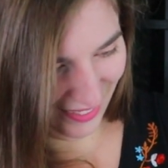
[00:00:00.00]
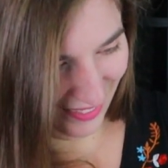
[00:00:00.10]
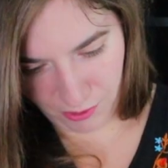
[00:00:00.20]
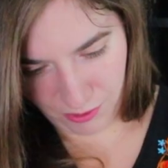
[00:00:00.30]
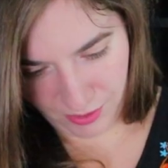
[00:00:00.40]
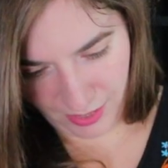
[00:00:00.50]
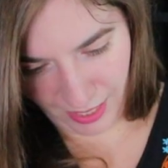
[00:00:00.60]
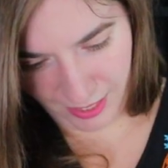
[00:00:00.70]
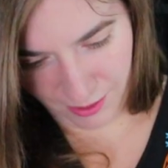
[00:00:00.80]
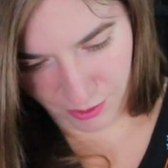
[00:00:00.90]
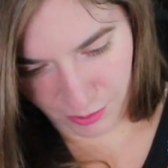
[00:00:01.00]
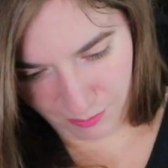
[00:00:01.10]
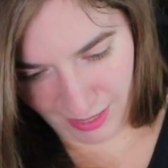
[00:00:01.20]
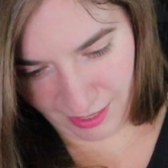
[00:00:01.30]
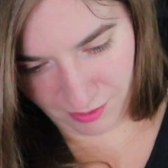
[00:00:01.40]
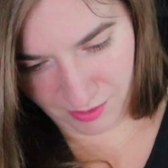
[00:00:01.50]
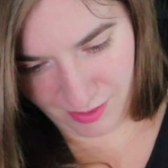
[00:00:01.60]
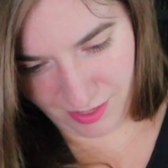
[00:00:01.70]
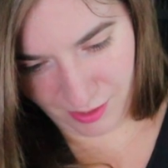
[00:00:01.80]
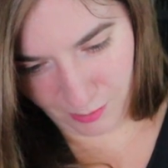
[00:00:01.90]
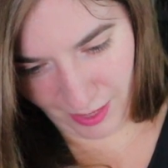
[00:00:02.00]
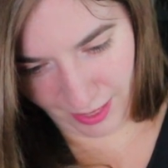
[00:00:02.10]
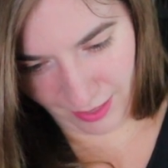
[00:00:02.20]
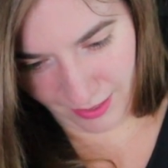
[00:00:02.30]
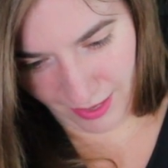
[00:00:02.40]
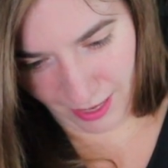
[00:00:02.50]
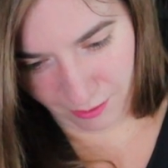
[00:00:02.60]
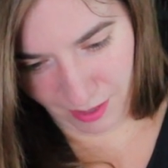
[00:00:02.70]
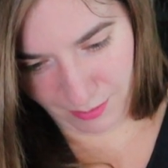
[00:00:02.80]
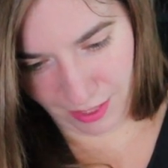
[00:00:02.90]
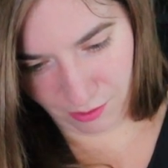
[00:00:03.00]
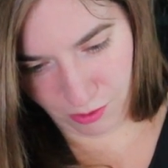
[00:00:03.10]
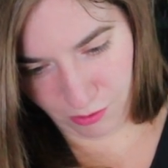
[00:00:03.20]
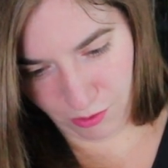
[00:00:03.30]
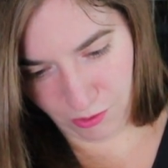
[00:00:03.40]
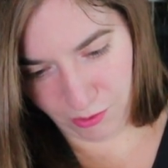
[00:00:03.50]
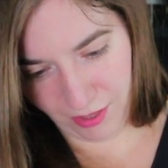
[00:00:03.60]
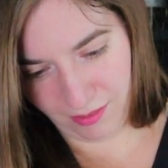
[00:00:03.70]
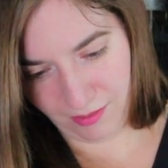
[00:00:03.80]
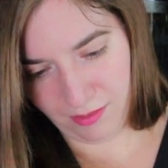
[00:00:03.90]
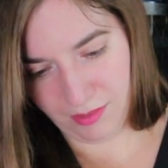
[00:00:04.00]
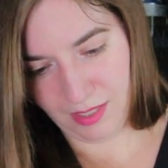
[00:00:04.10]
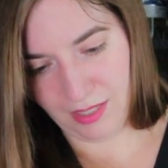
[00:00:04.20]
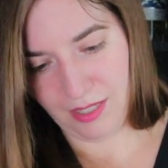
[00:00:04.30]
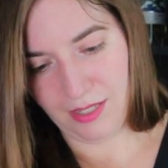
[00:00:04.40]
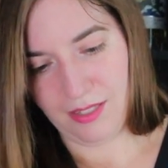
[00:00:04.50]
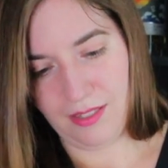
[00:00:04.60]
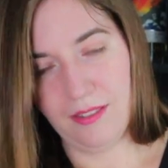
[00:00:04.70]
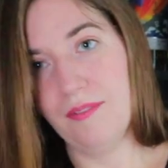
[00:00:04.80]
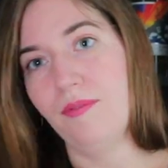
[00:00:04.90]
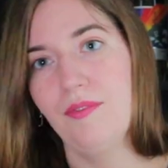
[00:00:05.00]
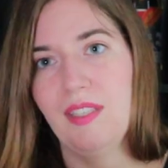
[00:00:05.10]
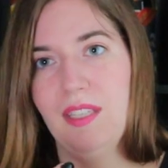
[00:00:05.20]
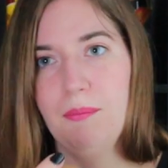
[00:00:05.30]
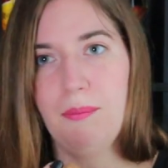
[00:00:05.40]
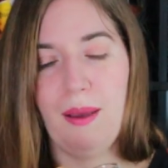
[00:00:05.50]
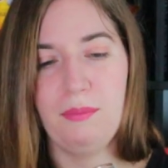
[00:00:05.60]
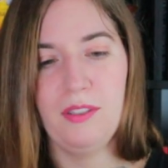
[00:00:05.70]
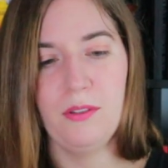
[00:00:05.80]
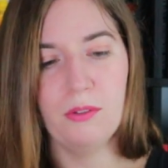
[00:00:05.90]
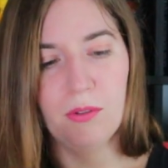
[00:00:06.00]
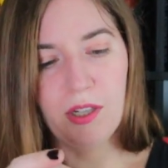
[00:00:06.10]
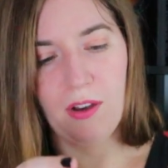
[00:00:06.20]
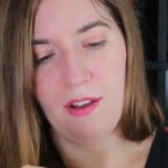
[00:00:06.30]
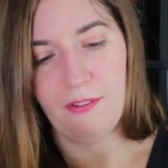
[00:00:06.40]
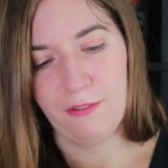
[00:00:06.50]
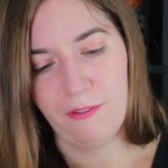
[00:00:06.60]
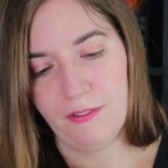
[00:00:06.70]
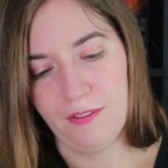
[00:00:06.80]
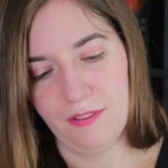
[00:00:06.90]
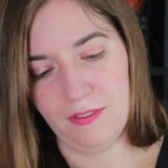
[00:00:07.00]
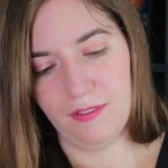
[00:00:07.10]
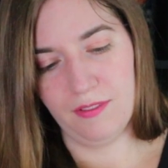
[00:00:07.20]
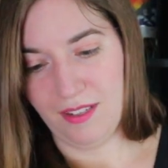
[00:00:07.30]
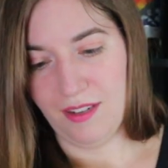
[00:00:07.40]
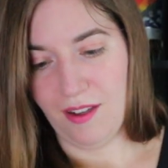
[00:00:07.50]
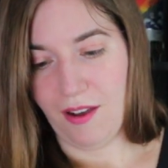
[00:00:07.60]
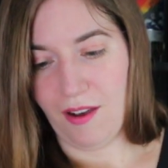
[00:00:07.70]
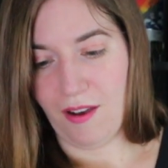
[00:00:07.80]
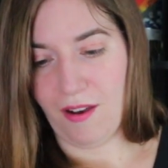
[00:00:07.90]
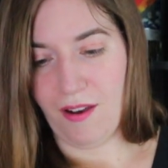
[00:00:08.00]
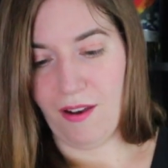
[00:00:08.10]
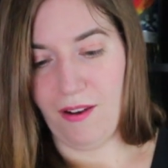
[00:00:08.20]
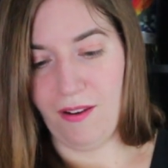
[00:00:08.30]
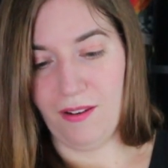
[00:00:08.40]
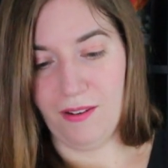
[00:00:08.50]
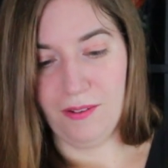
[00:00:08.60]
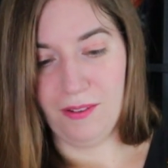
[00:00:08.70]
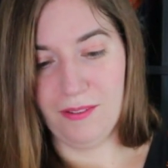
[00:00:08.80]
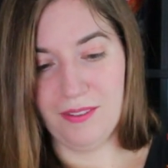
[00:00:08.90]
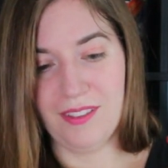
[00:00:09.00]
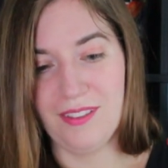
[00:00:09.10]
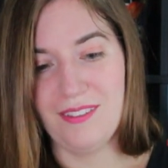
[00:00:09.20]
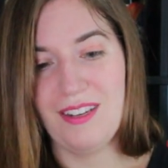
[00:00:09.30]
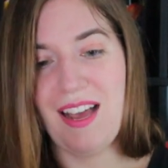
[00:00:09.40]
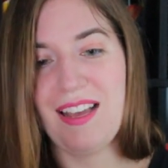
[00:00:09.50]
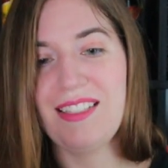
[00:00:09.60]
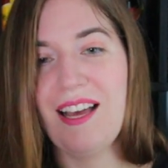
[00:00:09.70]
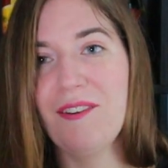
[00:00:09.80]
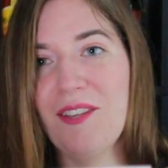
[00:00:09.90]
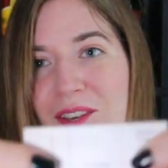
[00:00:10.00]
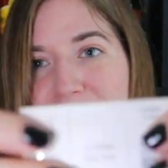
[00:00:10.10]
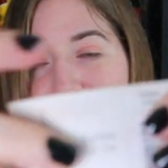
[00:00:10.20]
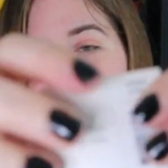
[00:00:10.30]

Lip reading: Brochures. I can do this with my nails. This is why I don't cut my nails too short. And pop the little cork off. Oh, guys, how cute